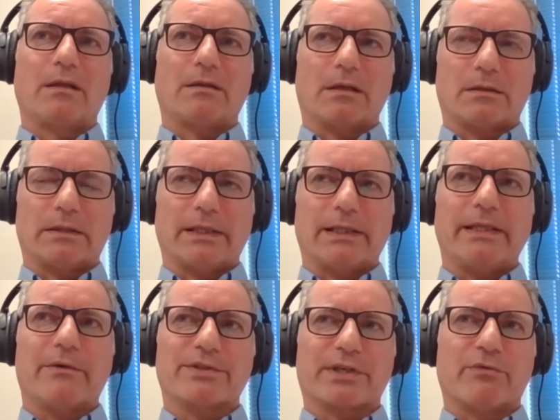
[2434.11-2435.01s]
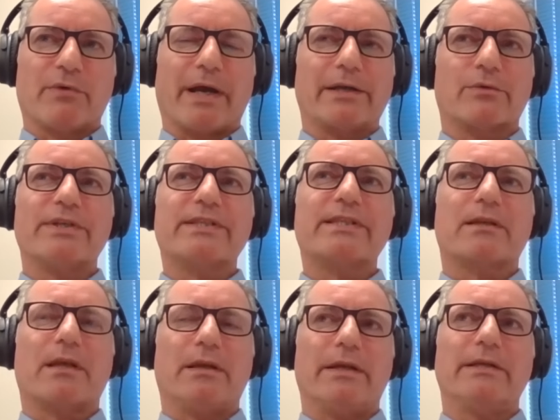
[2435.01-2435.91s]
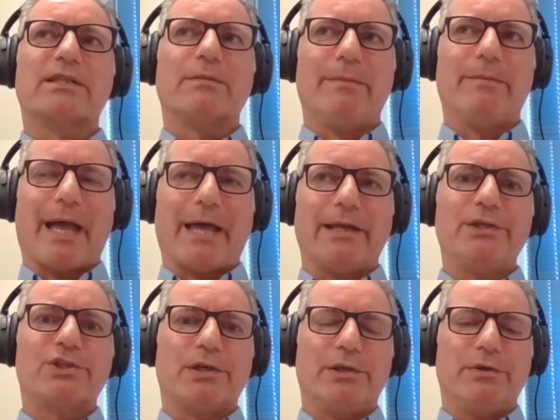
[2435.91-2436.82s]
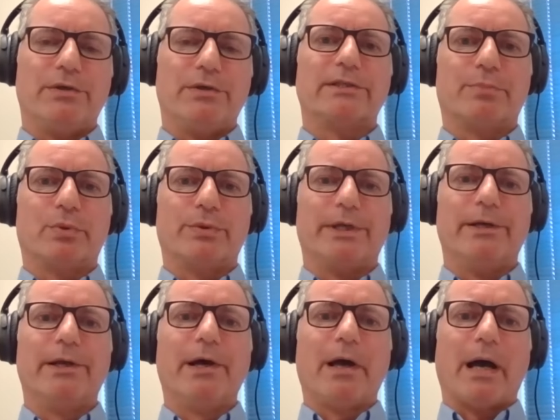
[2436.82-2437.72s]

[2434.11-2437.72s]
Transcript: then clearly there is a greater risk that needs to be managed, and you need to put in